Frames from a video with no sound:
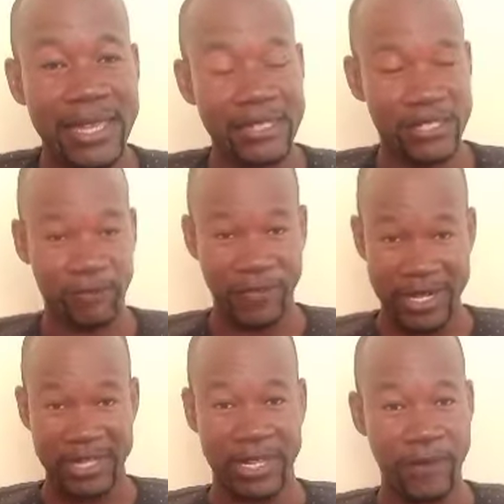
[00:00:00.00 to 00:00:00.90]
It's
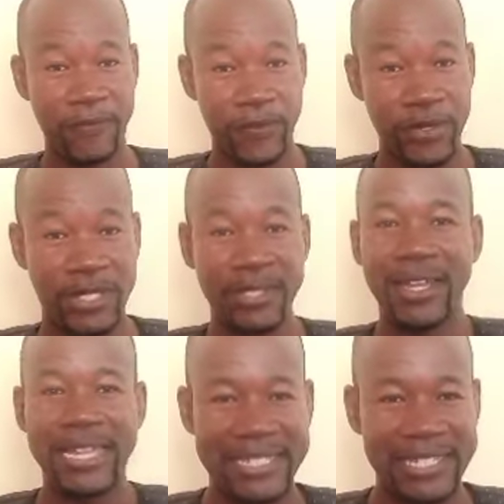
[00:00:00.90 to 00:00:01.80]
very confusing,
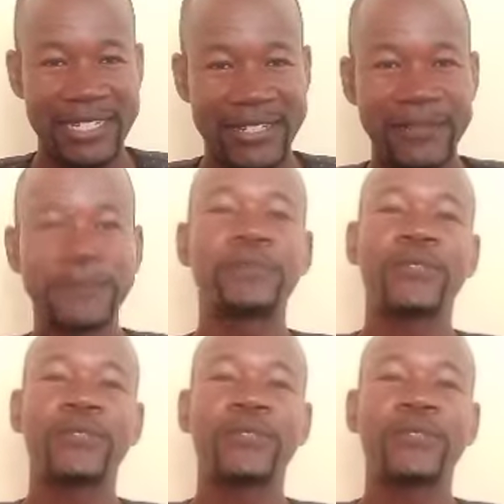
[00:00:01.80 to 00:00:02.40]
isn't it?